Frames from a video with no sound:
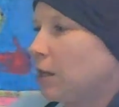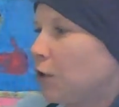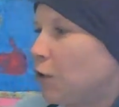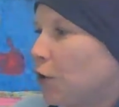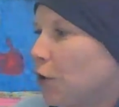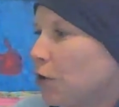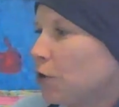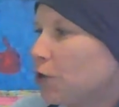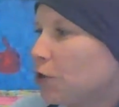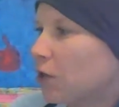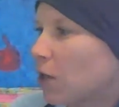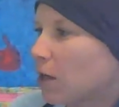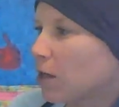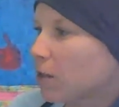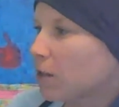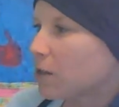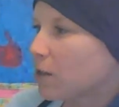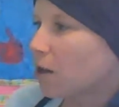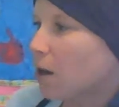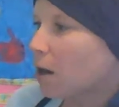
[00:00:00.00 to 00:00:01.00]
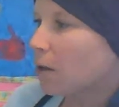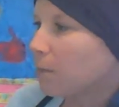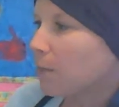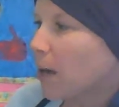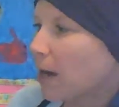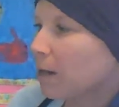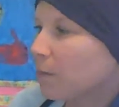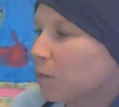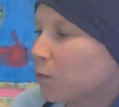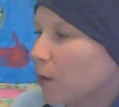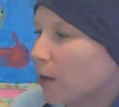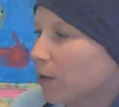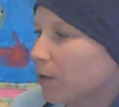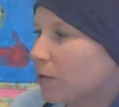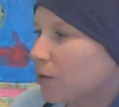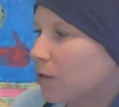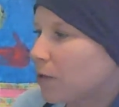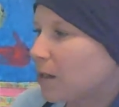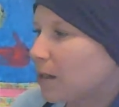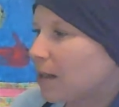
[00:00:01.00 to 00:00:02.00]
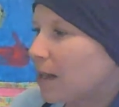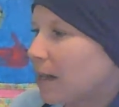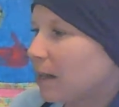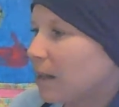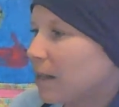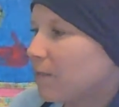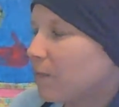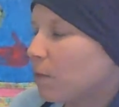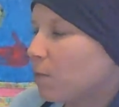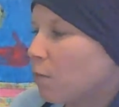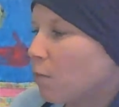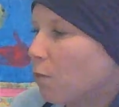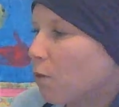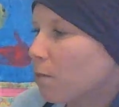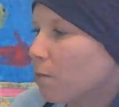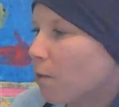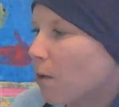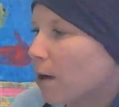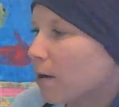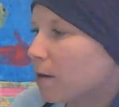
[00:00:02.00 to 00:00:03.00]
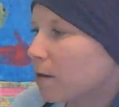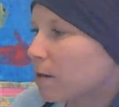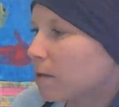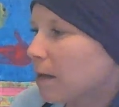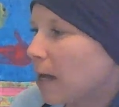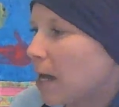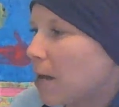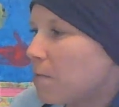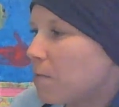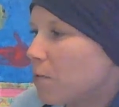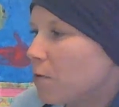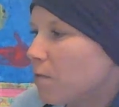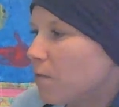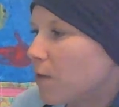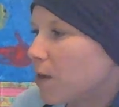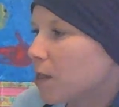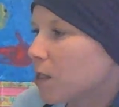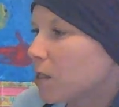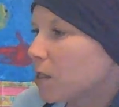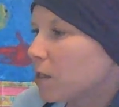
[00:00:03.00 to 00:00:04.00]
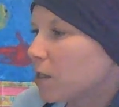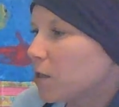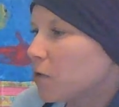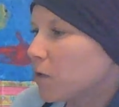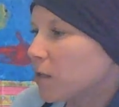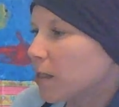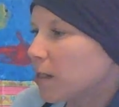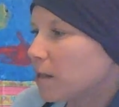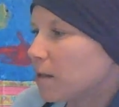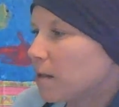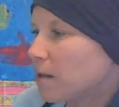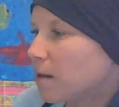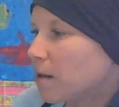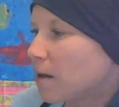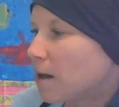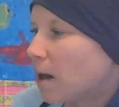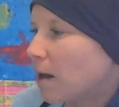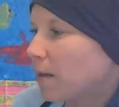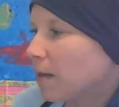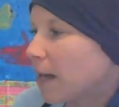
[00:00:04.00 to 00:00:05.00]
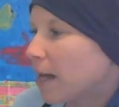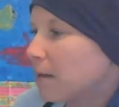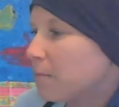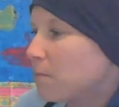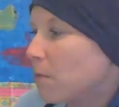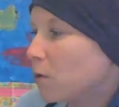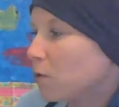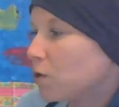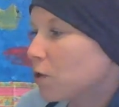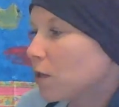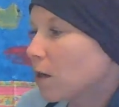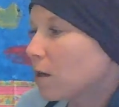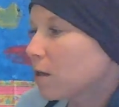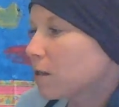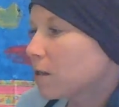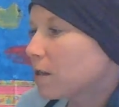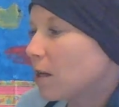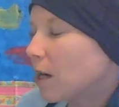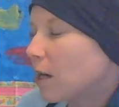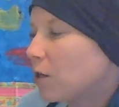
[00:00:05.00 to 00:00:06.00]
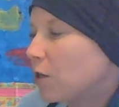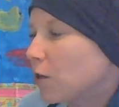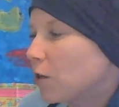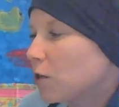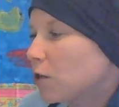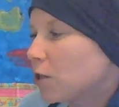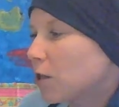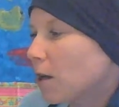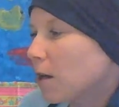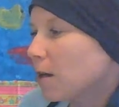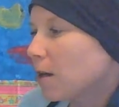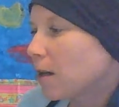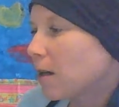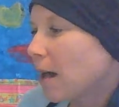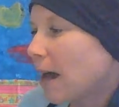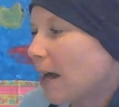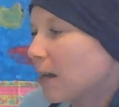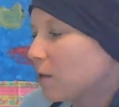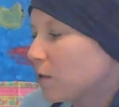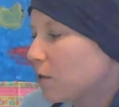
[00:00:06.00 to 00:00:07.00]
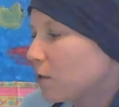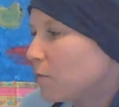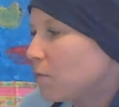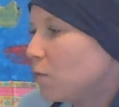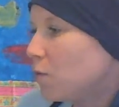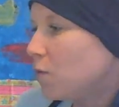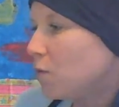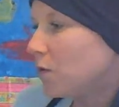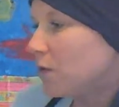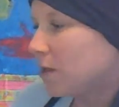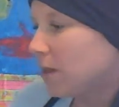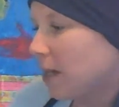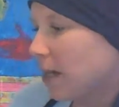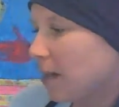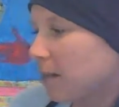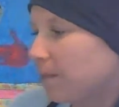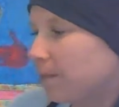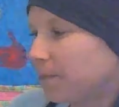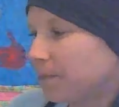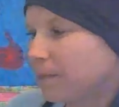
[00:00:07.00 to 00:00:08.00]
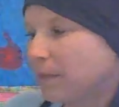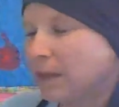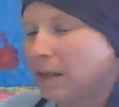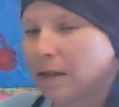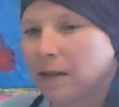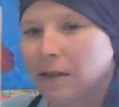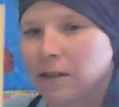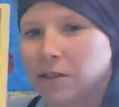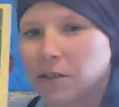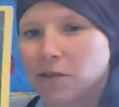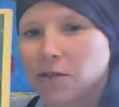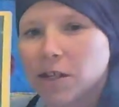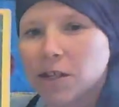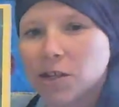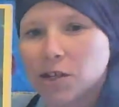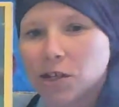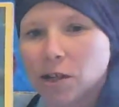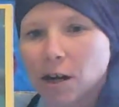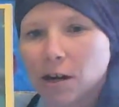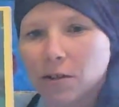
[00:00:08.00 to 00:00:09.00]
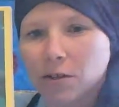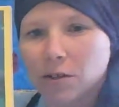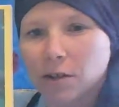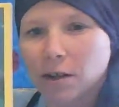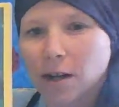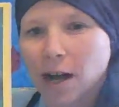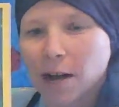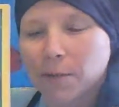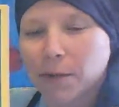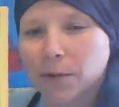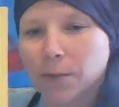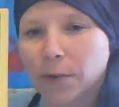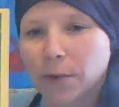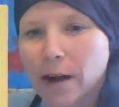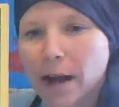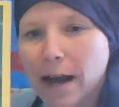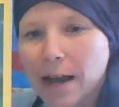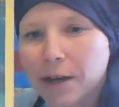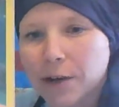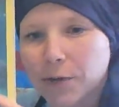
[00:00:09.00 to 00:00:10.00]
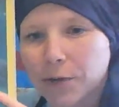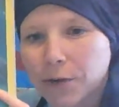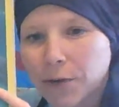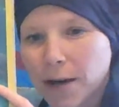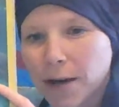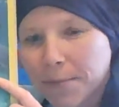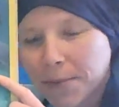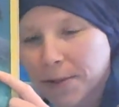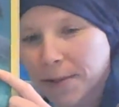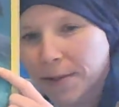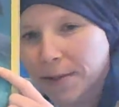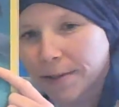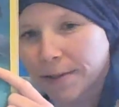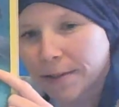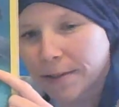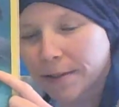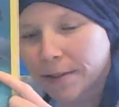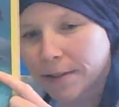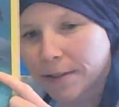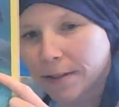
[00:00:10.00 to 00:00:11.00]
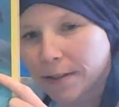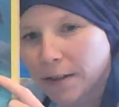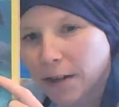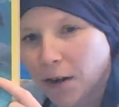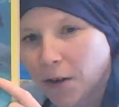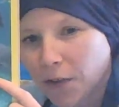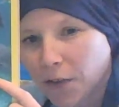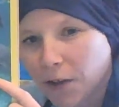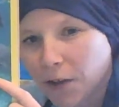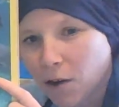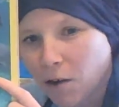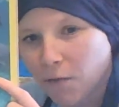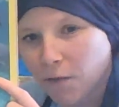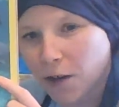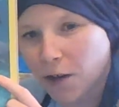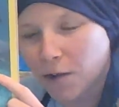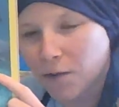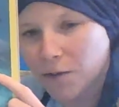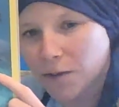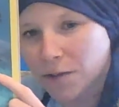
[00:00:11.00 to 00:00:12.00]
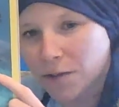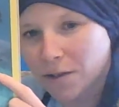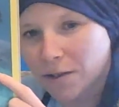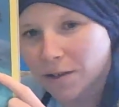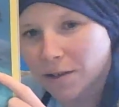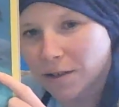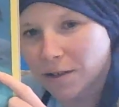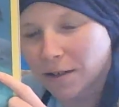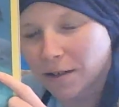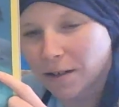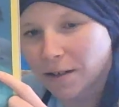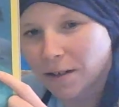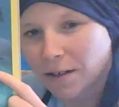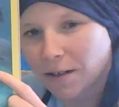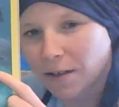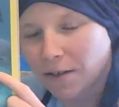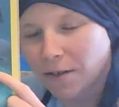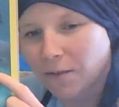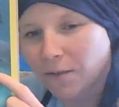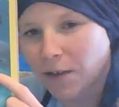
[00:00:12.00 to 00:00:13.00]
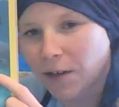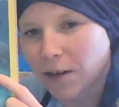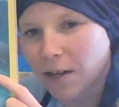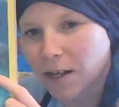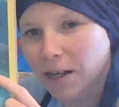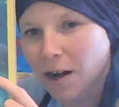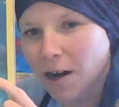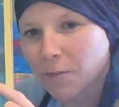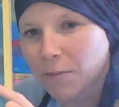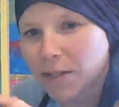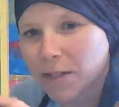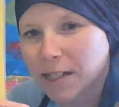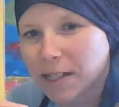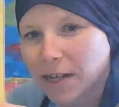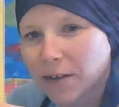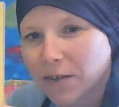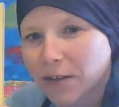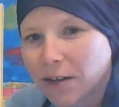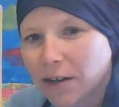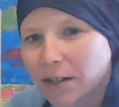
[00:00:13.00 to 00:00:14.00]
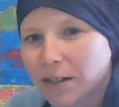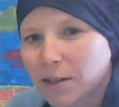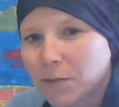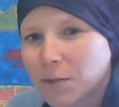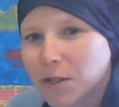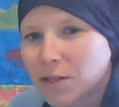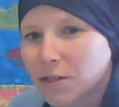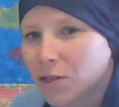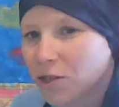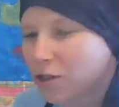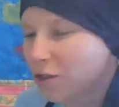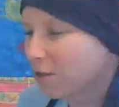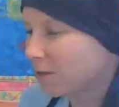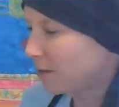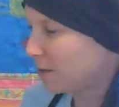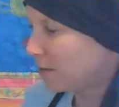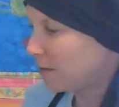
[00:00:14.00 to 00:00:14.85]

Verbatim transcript: Nurse sharks are bottom dwellers. They live in warm water and move very slowly. Unlike most sharks, a nurse shark has smooth skin. So these sharks are common where I grew up on the Gulf Coast, very common down there at the beach.